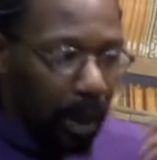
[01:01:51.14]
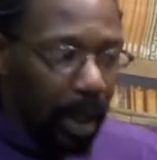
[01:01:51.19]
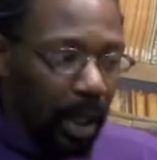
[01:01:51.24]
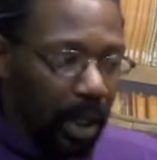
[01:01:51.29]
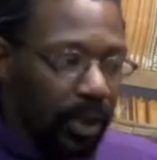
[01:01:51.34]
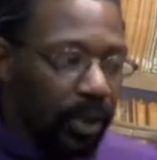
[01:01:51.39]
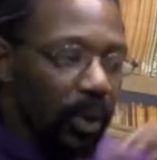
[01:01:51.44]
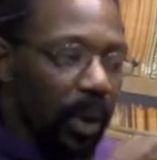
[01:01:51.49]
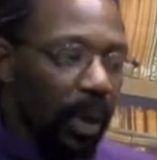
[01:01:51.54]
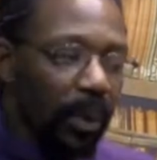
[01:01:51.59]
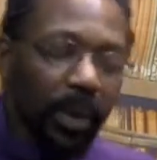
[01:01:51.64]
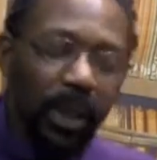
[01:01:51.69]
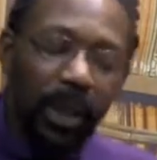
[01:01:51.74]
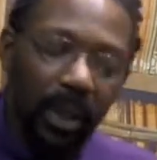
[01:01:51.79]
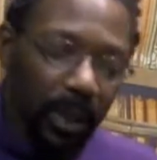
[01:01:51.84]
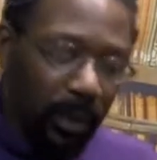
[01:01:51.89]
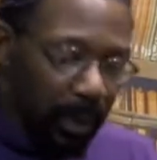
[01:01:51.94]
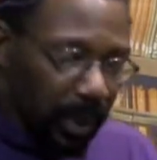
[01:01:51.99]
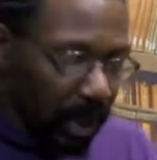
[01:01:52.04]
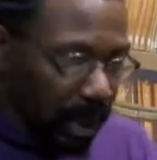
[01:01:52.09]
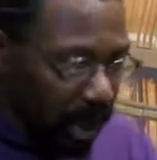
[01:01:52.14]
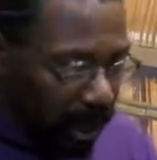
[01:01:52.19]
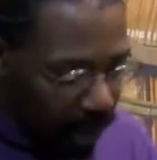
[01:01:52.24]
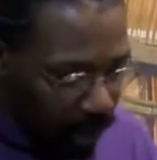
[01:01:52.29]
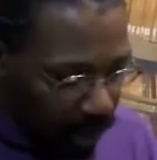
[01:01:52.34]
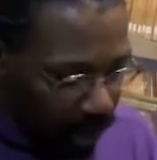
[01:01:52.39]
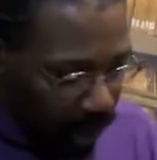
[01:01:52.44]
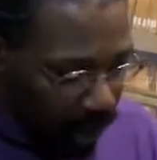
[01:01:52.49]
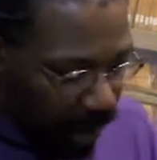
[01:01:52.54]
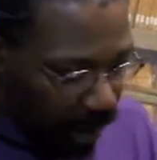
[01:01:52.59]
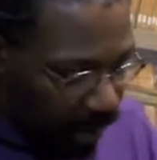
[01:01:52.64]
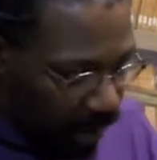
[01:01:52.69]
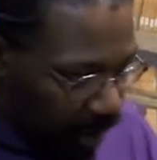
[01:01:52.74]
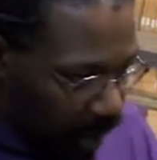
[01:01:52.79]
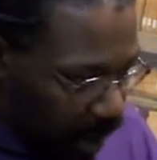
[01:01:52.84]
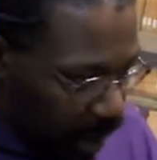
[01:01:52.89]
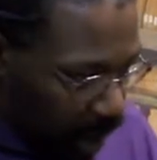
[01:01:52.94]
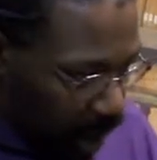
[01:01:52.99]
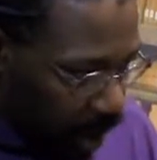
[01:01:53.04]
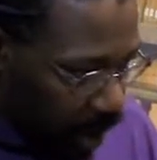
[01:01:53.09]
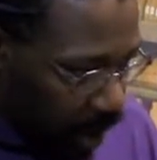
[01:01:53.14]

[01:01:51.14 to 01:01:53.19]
So I want to know what a lot of you guys think